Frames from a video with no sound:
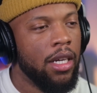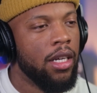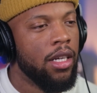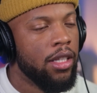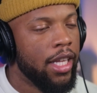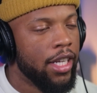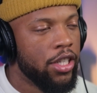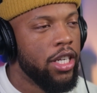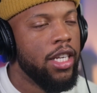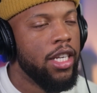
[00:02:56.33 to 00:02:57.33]
that she
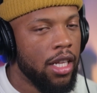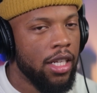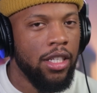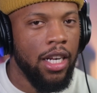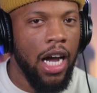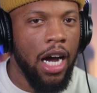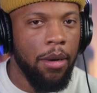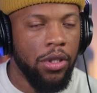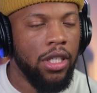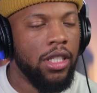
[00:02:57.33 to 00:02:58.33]
did listen to the album. She
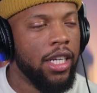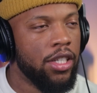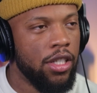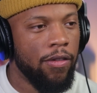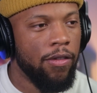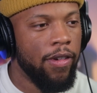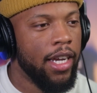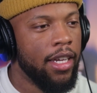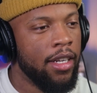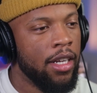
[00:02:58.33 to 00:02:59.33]
said she's a fan.
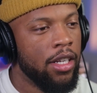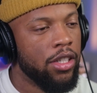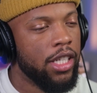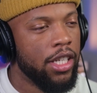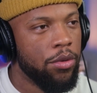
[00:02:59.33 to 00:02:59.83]
She said she was